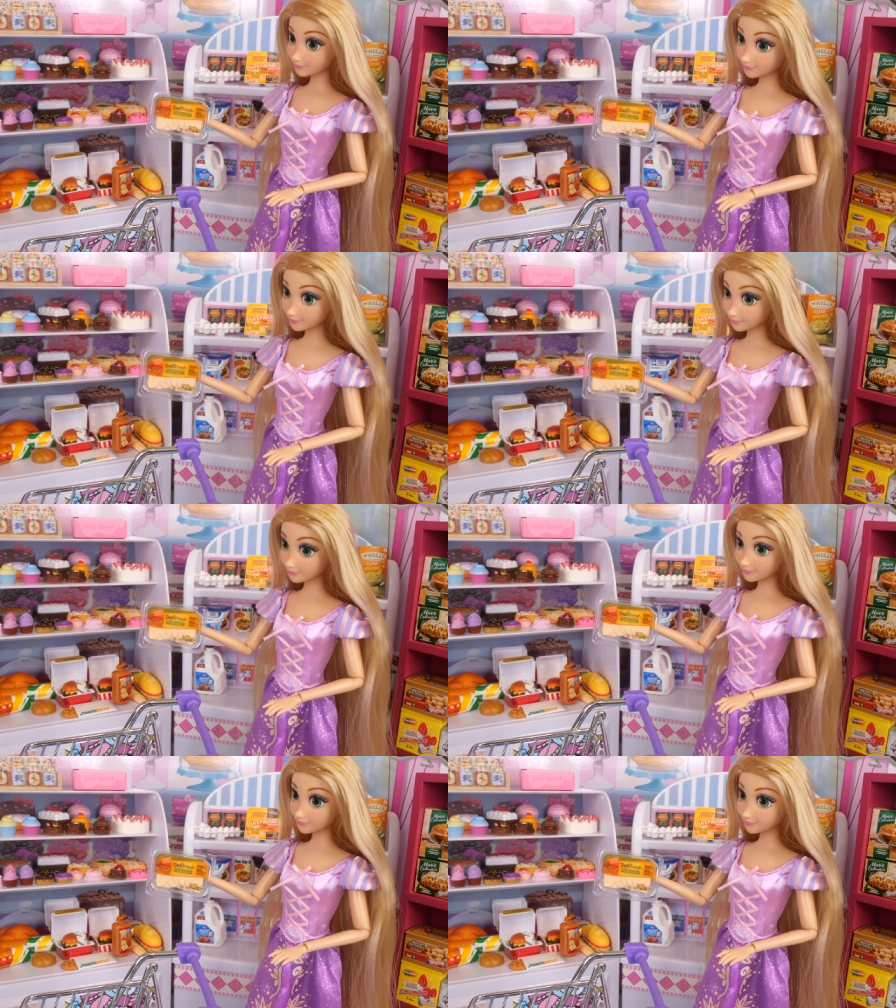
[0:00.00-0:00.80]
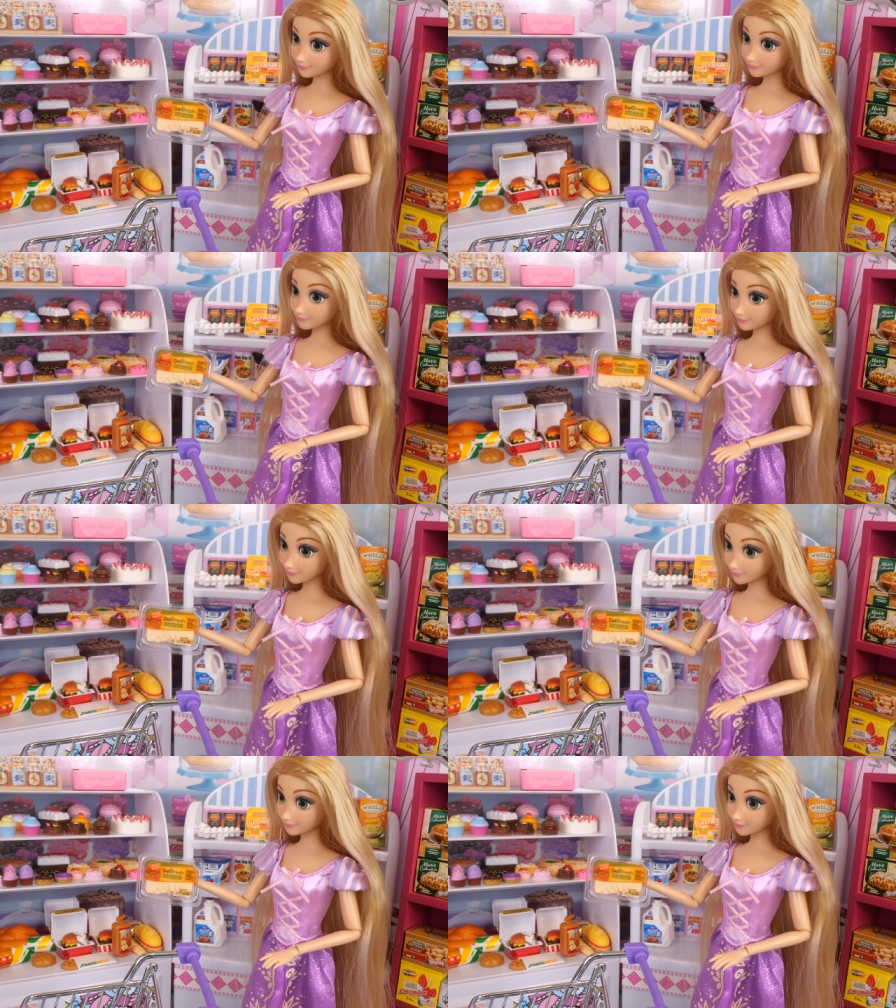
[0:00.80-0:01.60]
you, Rapunzie? Does
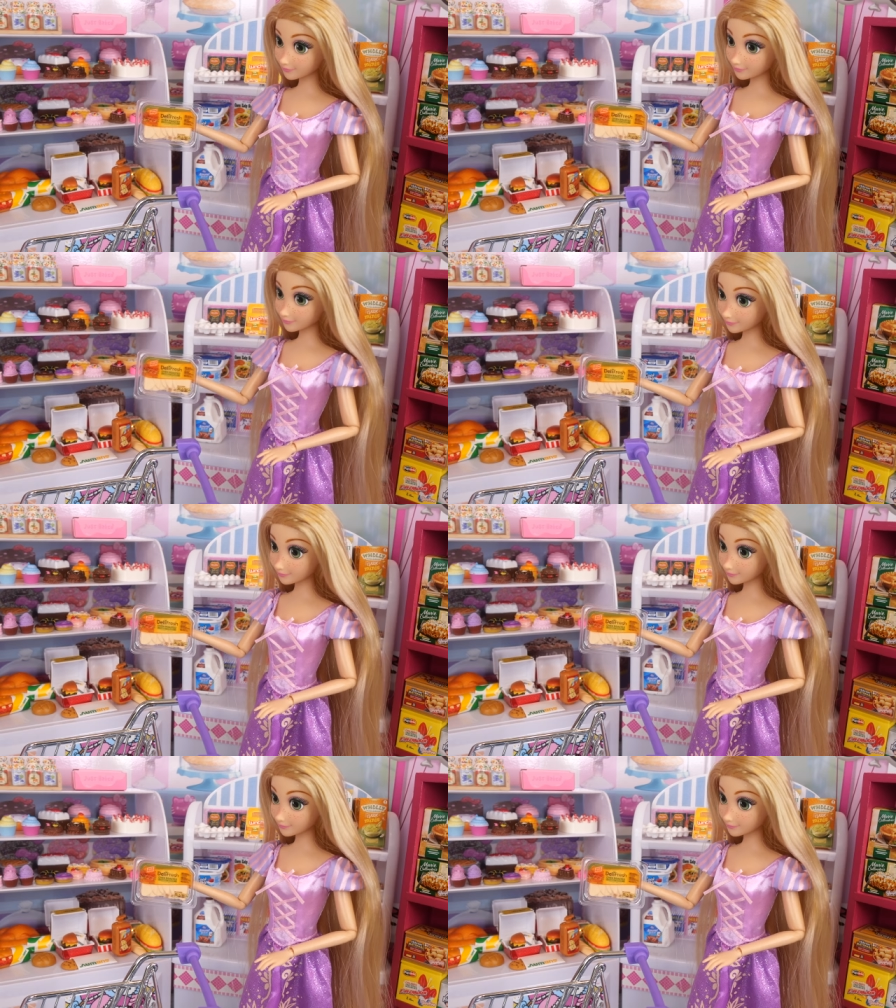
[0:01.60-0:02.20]
turkey sound good?